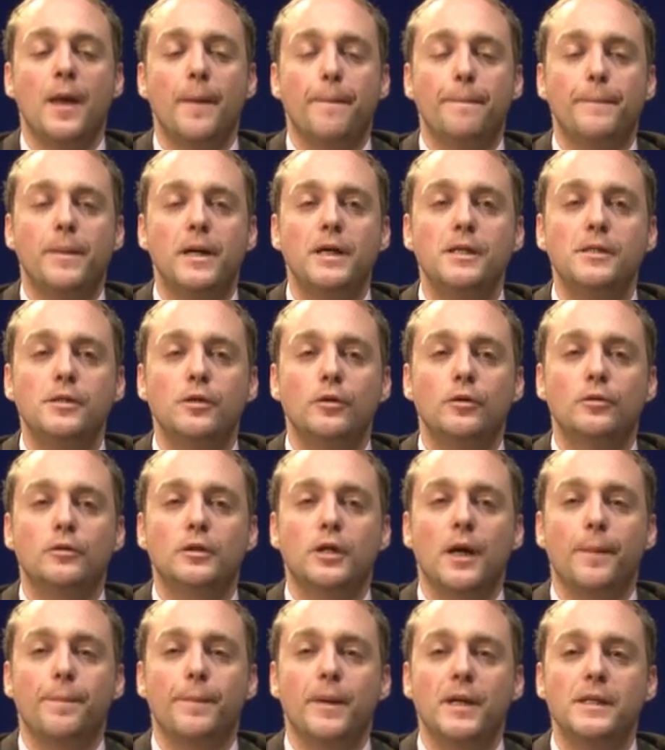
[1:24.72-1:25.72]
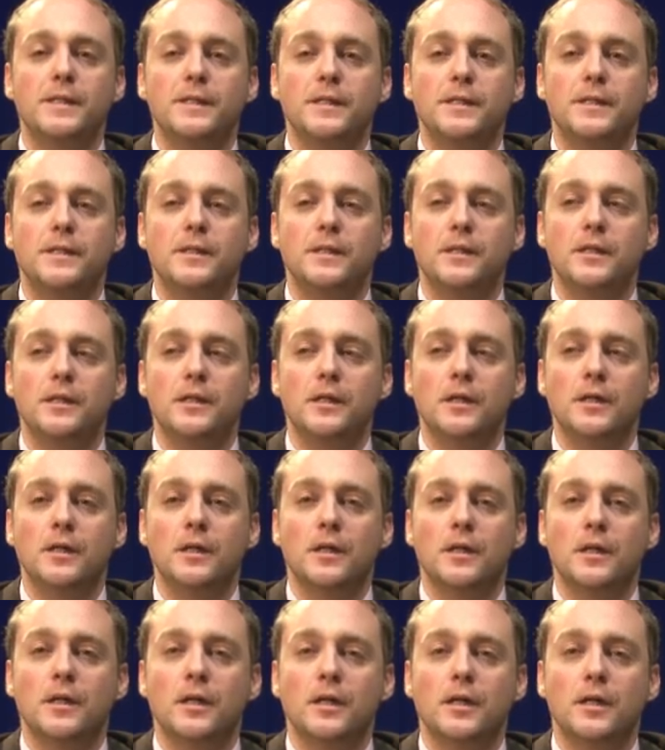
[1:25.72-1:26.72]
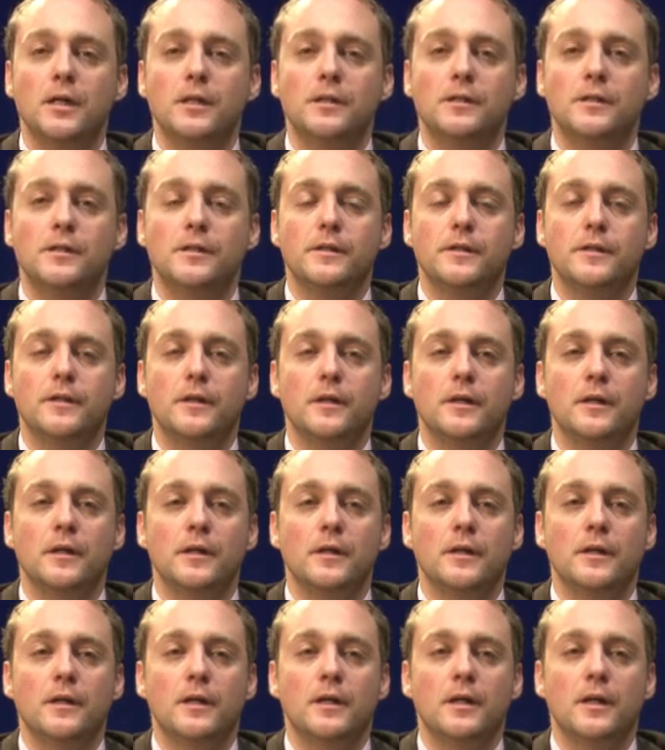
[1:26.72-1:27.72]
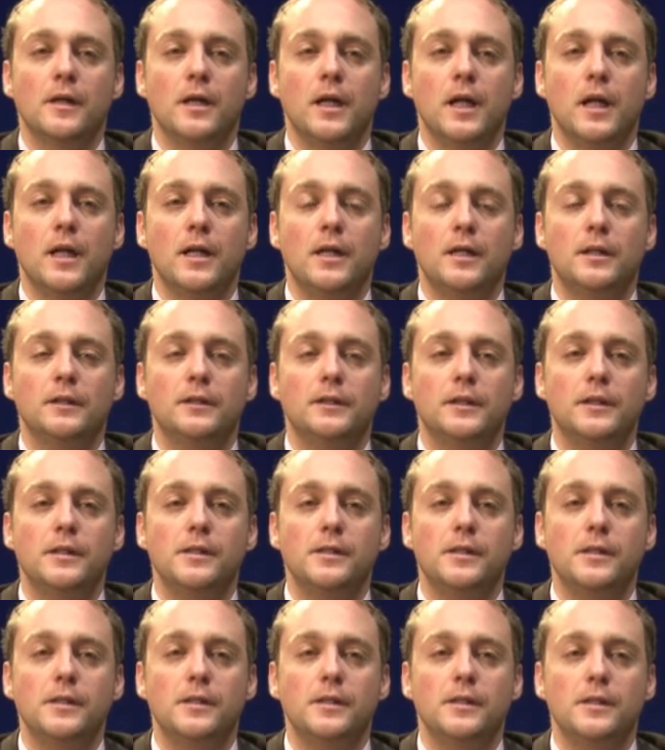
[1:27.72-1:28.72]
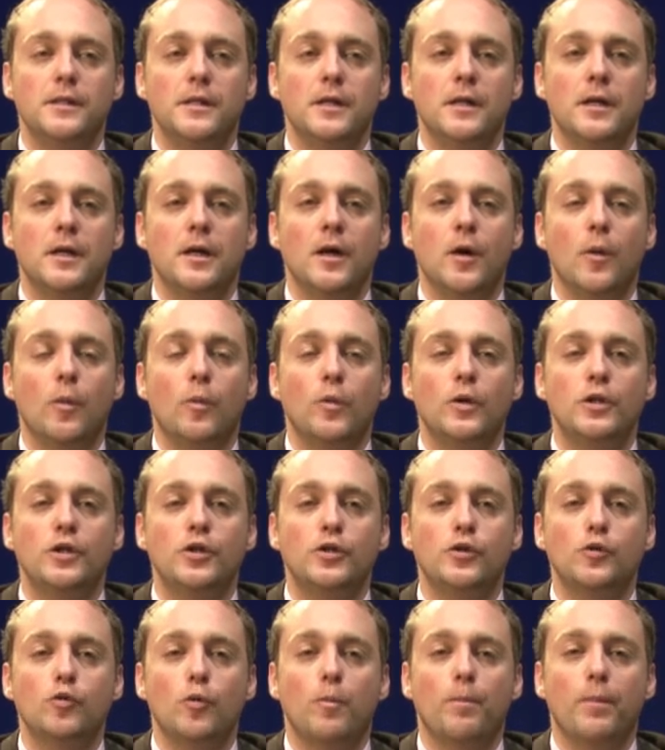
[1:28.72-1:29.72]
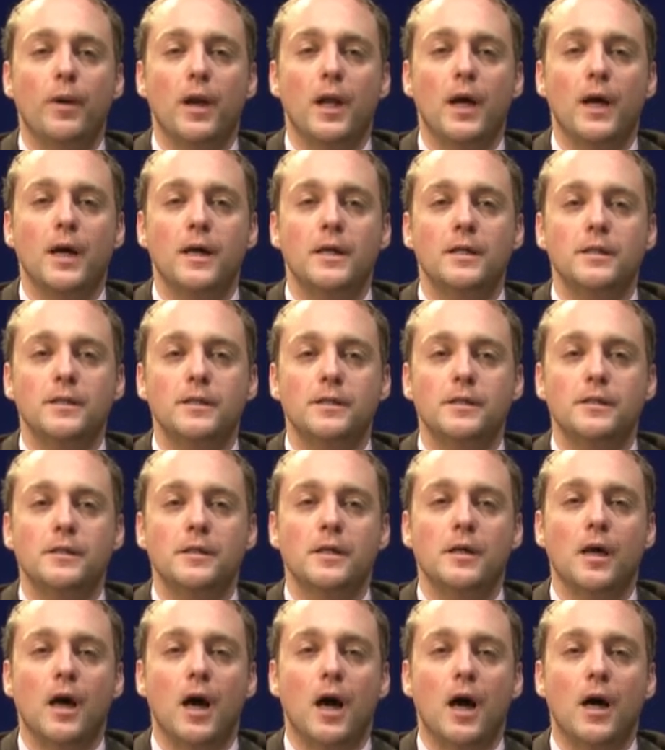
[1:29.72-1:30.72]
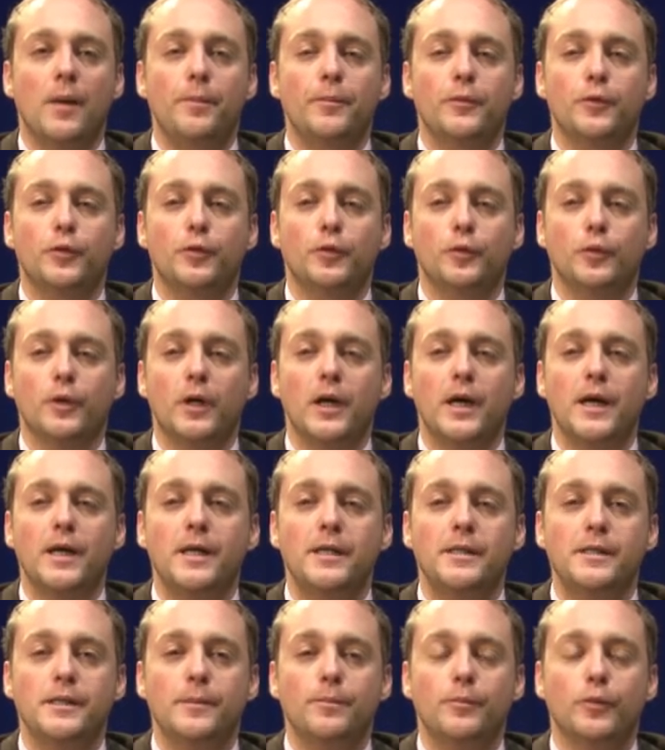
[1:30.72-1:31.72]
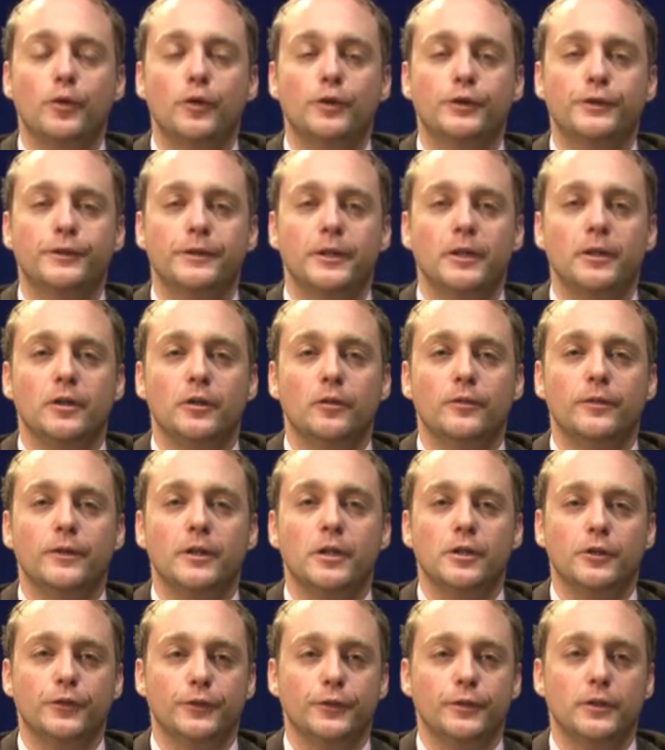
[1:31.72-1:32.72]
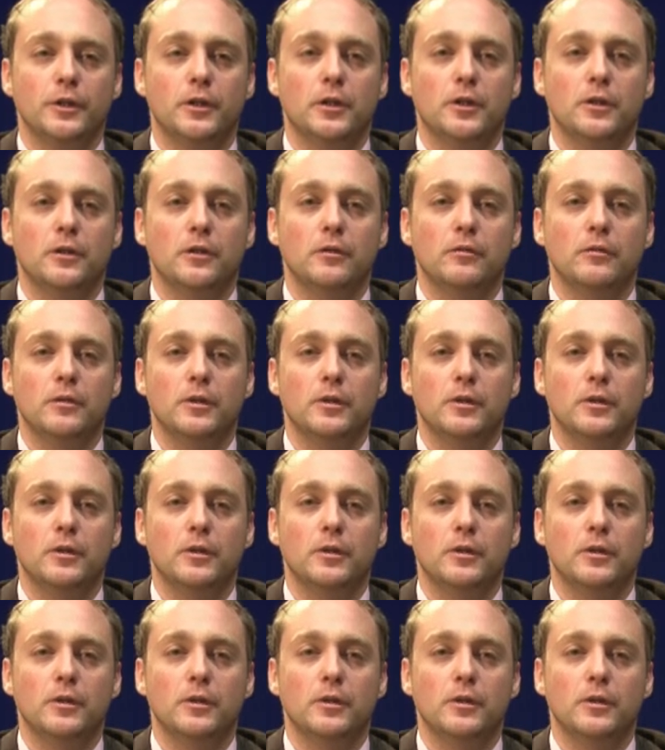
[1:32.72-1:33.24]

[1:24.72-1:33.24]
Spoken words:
Base load capacity is the electricity which supplies up to 80% of national economy,